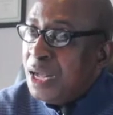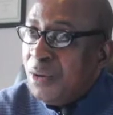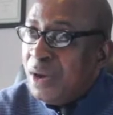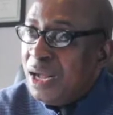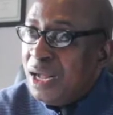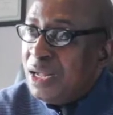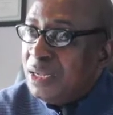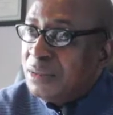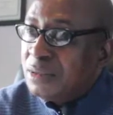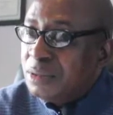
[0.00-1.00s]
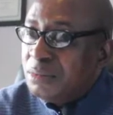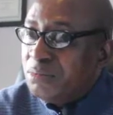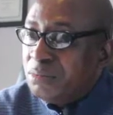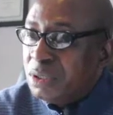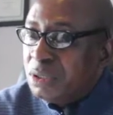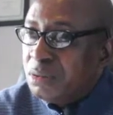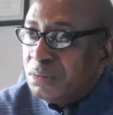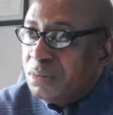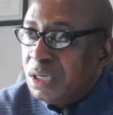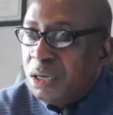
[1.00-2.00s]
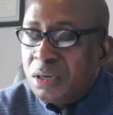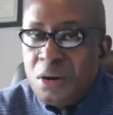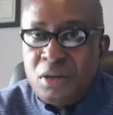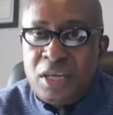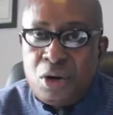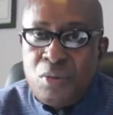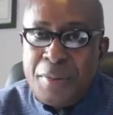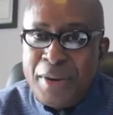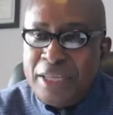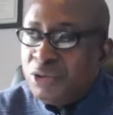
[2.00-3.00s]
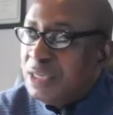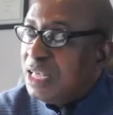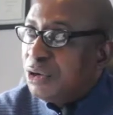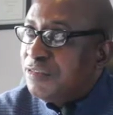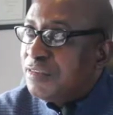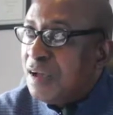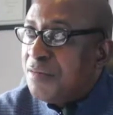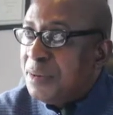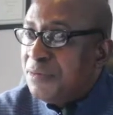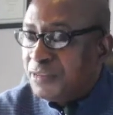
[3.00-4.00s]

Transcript: Our, the role we played during the inclusive government,